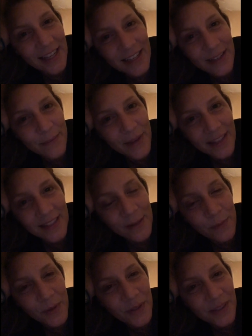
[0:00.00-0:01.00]
get it. It makes
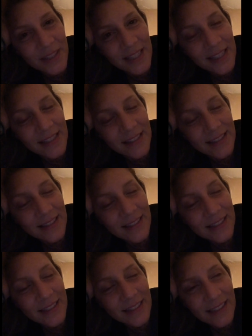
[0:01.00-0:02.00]
the most
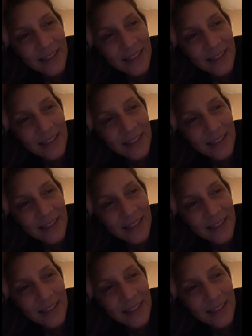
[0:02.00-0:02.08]
sense.